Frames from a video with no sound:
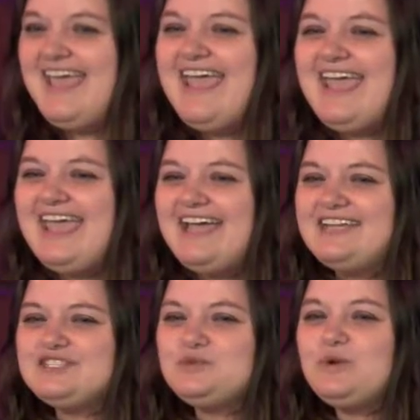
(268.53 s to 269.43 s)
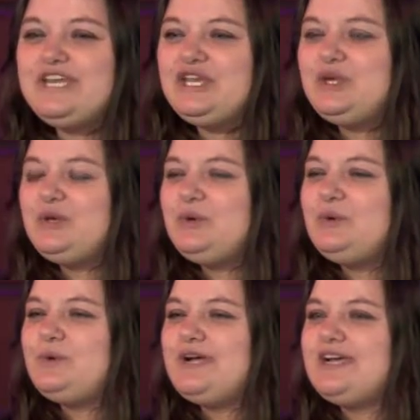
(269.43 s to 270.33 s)
And when
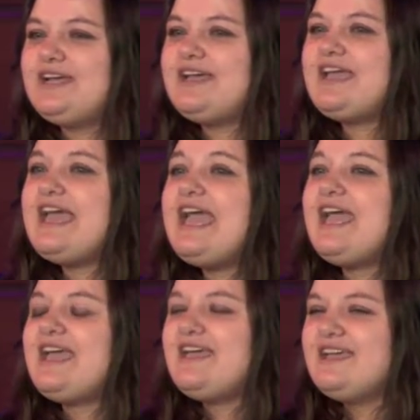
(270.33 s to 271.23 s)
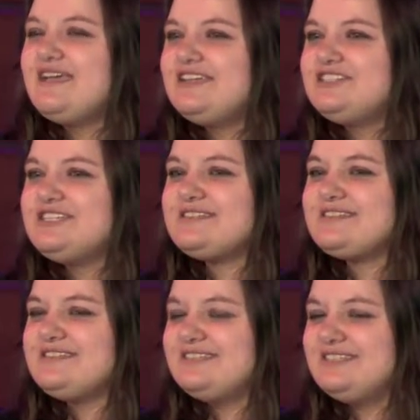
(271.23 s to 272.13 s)
you
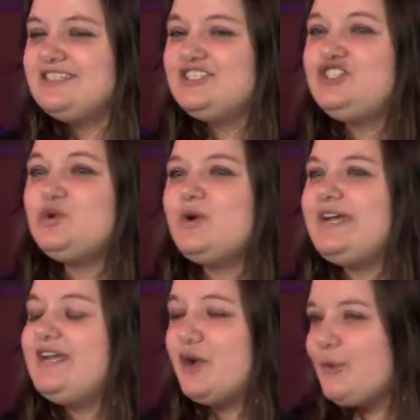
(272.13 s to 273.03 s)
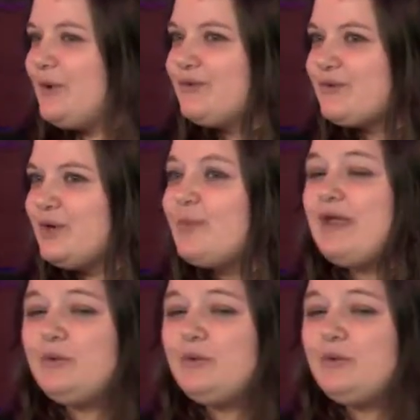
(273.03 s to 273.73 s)
just join a growth group, and